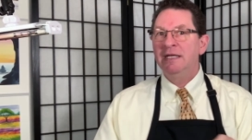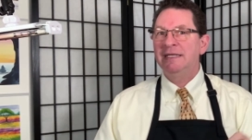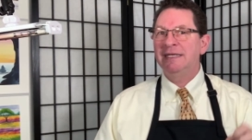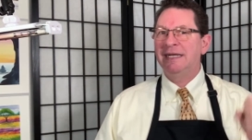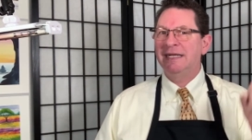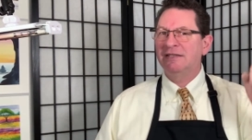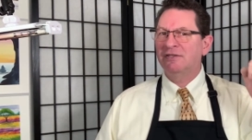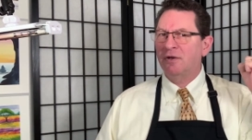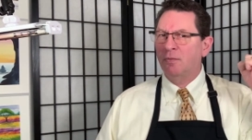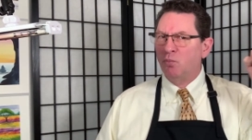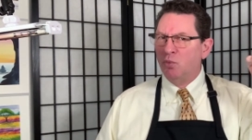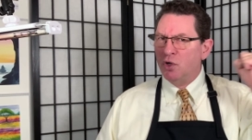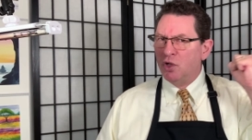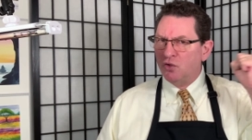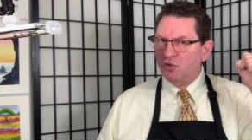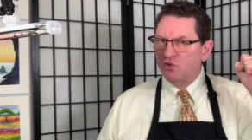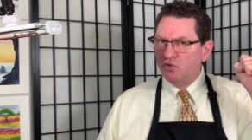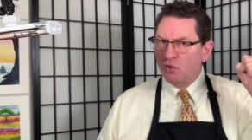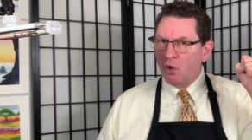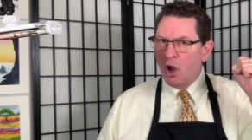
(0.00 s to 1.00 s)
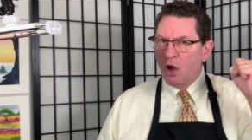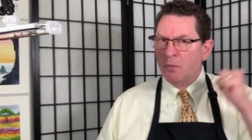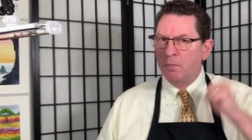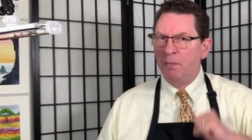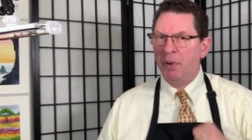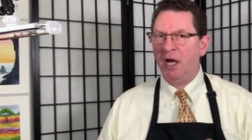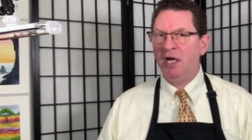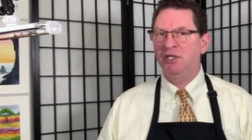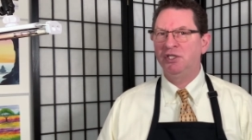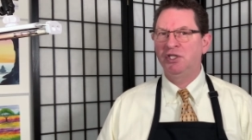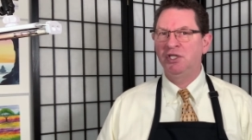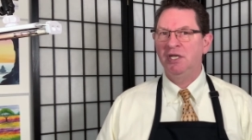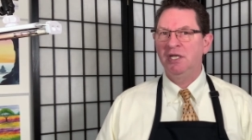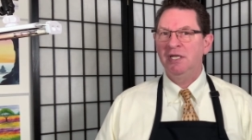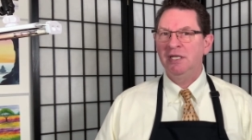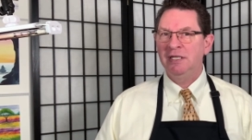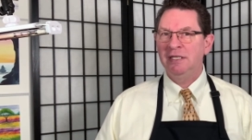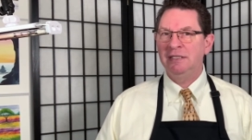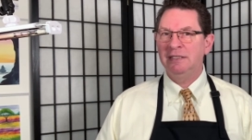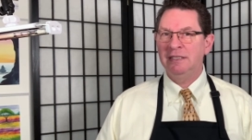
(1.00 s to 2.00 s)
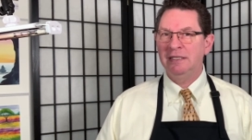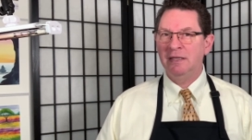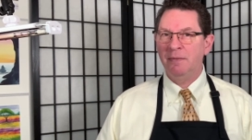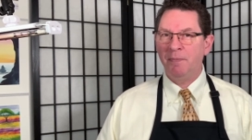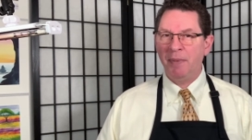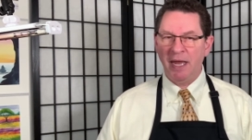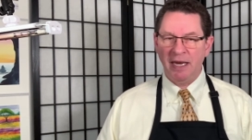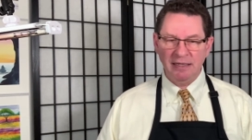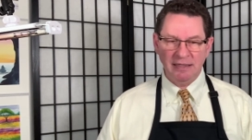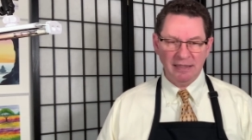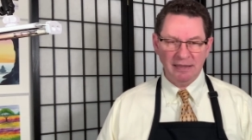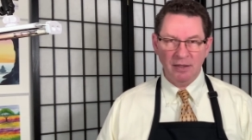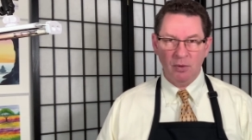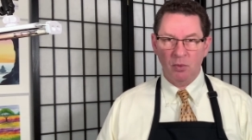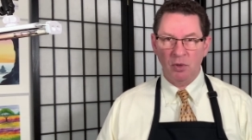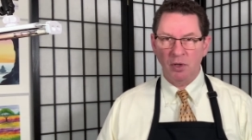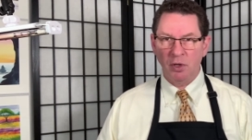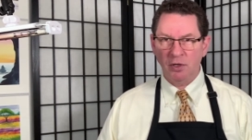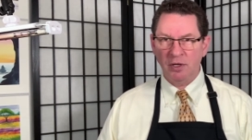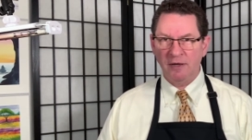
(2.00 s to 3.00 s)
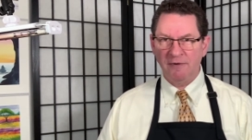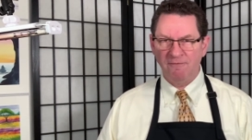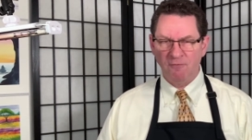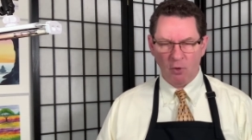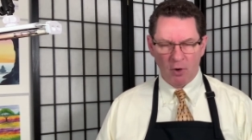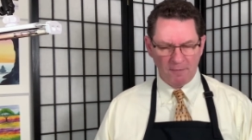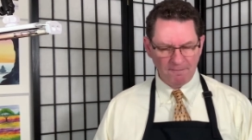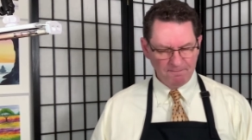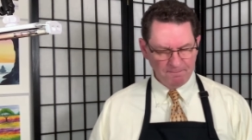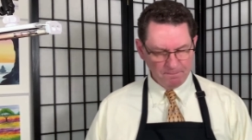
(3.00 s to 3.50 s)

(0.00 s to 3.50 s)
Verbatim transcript: to get some real strong punch into the painting that we're looking for.